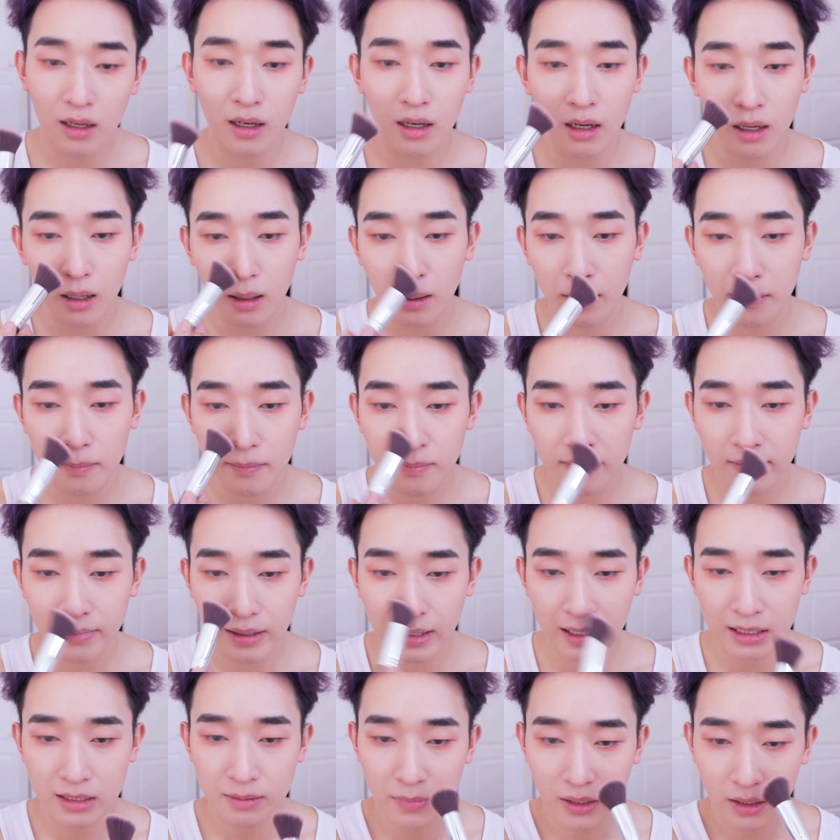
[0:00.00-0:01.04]

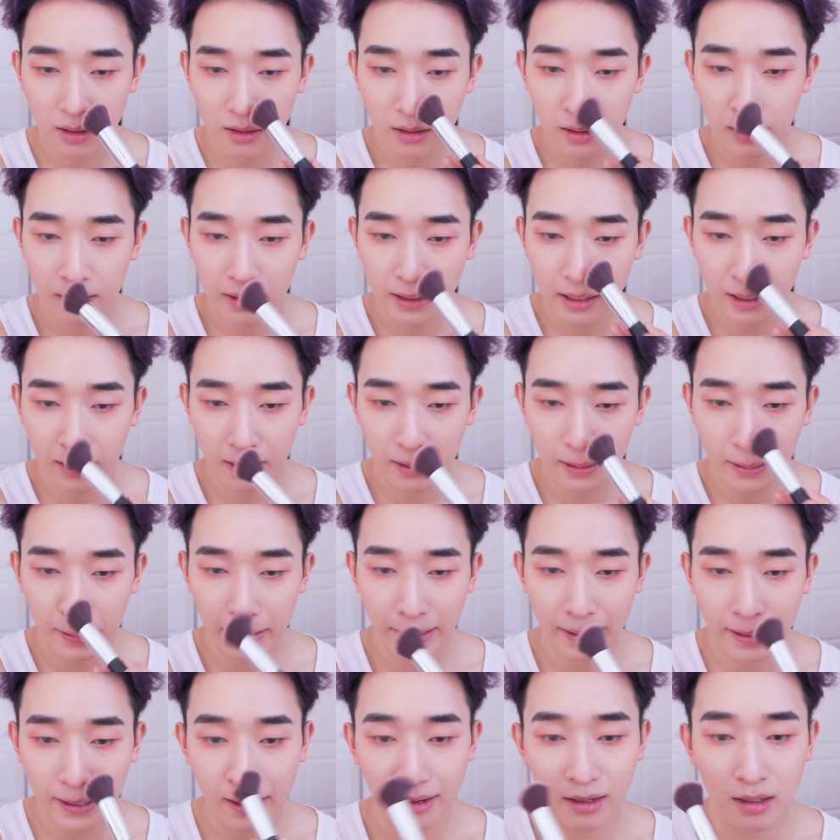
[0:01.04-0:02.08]
as me,
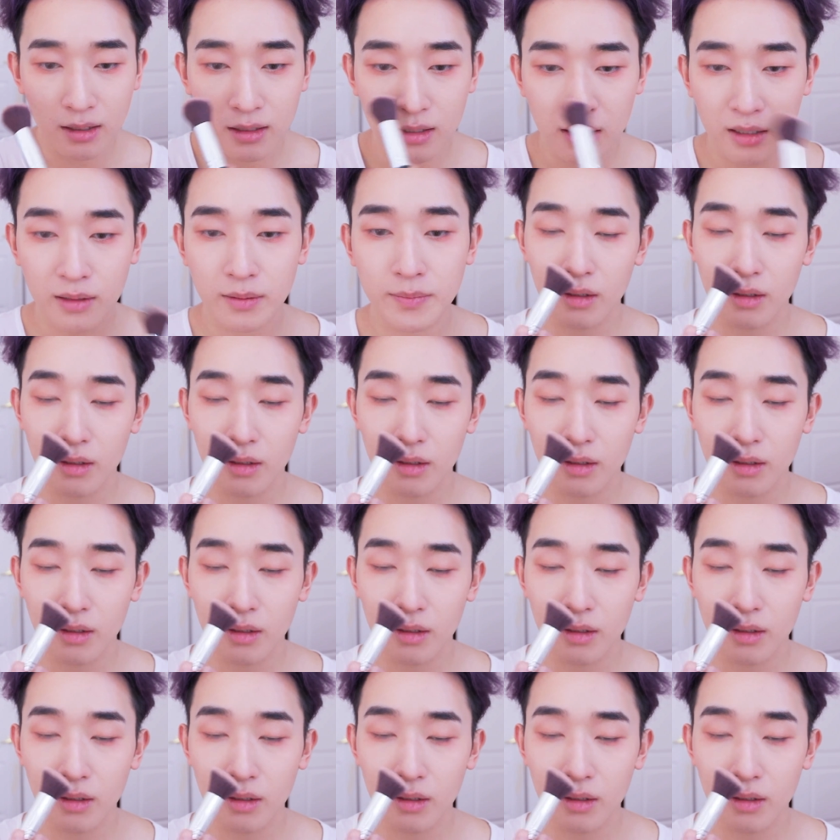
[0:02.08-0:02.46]
and